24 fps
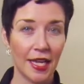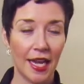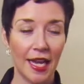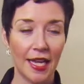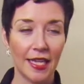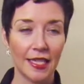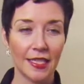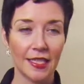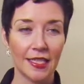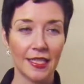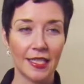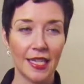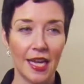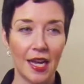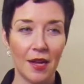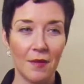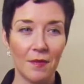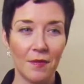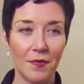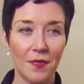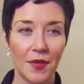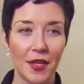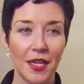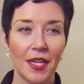and
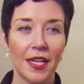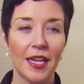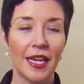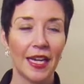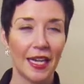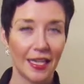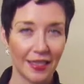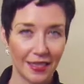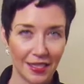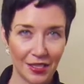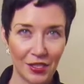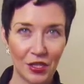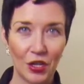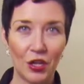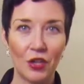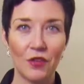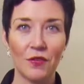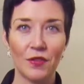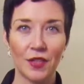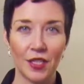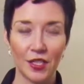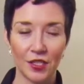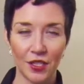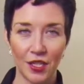I got this call
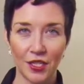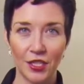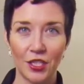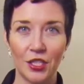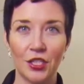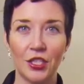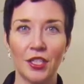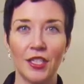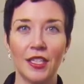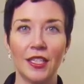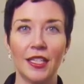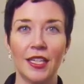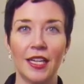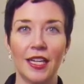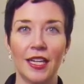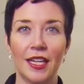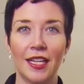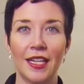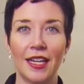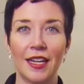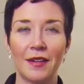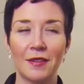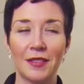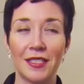for this audition,
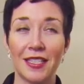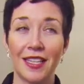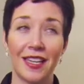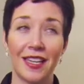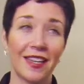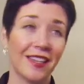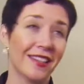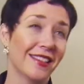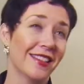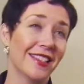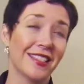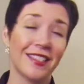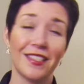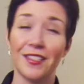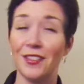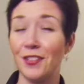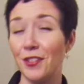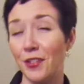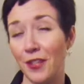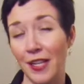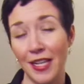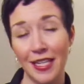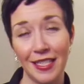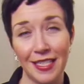and I was like, this is
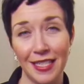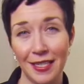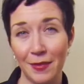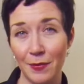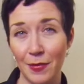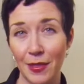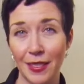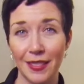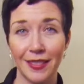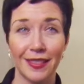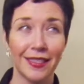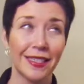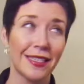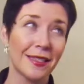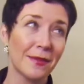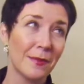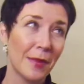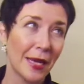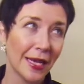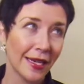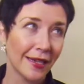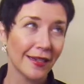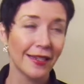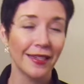crazy, but it's
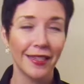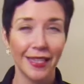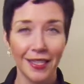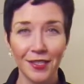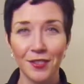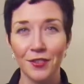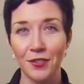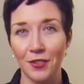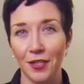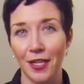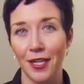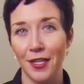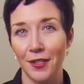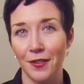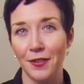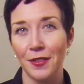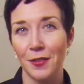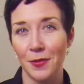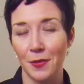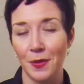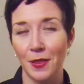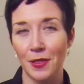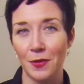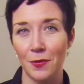my history, you know,
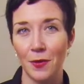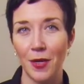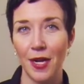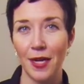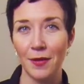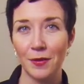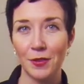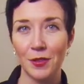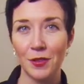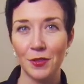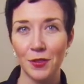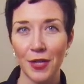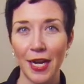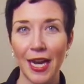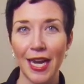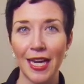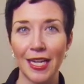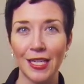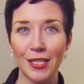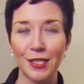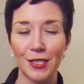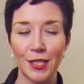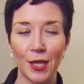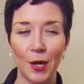it's where I was
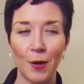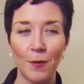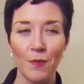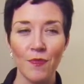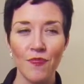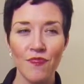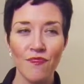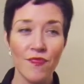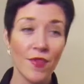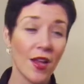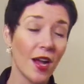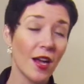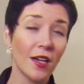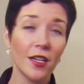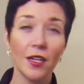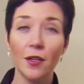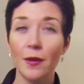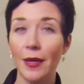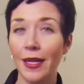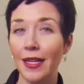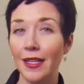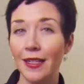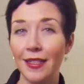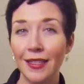trained, so I'll go
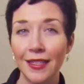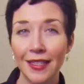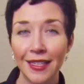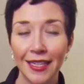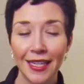in.